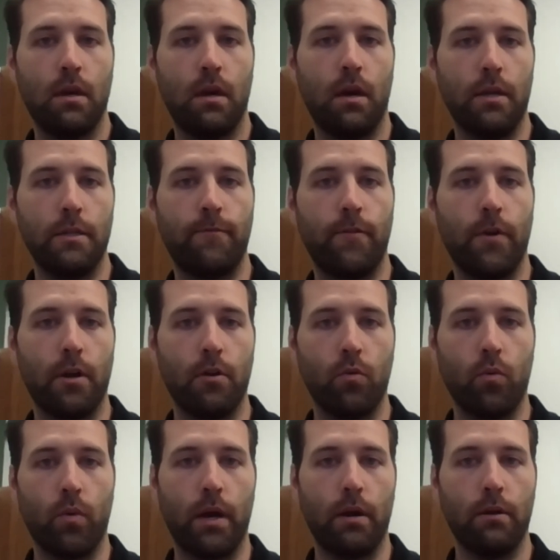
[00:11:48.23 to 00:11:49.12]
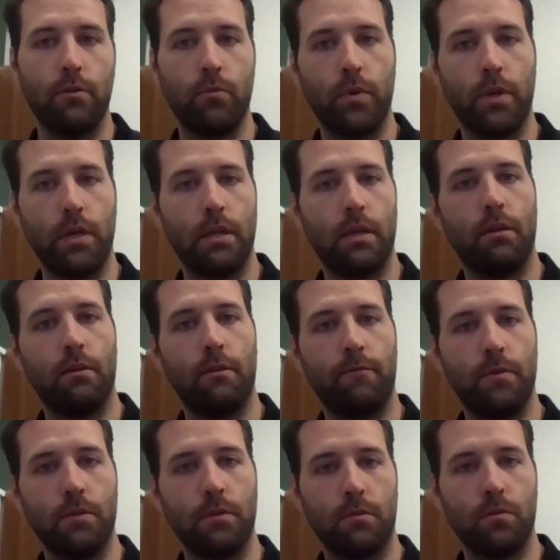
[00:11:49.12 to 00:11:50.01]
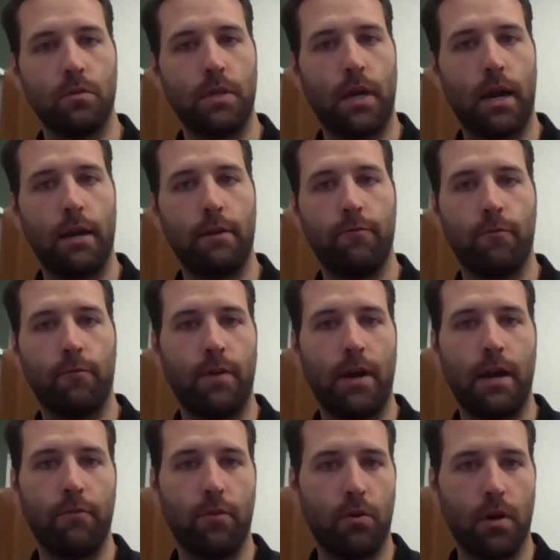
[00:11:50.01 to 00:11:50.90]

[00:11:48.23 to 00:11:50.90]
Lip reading: It's very rare that we get hit on the physical side for $500,